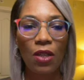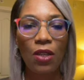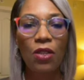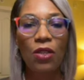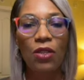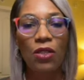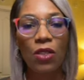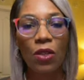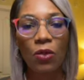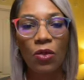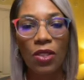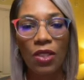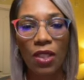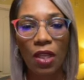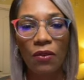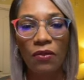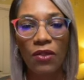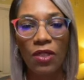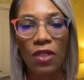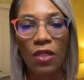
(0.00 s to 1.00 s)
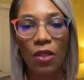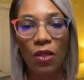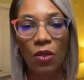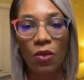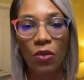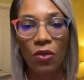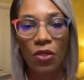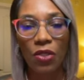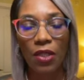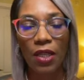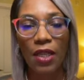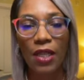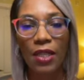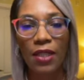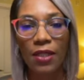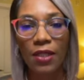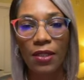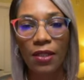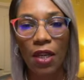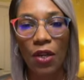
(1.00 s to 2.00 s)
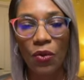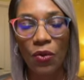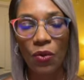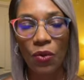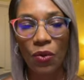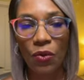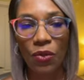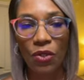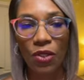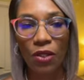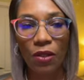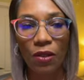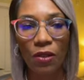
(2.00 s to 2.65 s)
so self-disclosure is crucial.